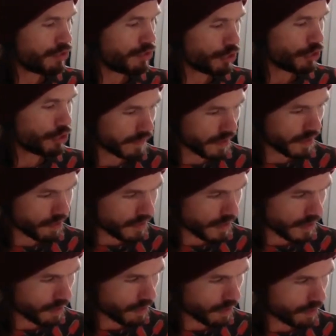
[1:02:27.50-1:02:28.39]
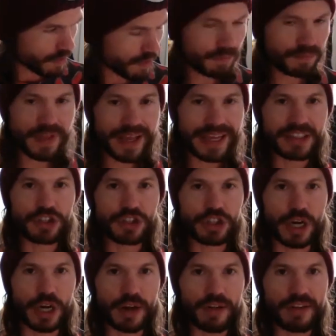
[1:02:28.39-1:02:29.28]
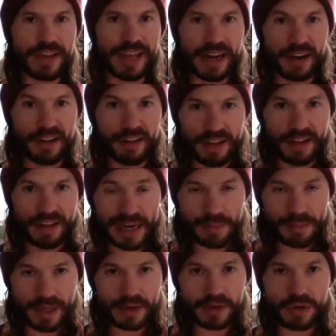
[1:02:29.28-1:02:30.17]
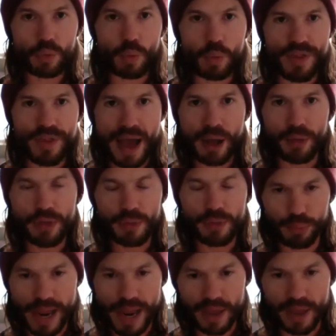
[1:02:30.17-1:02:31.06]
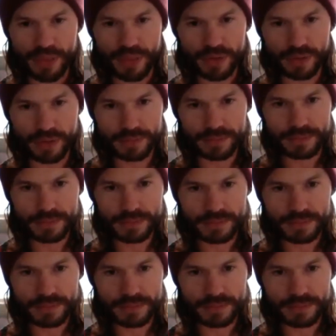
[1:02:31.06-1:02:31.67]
nervousness is just excitement without the breath.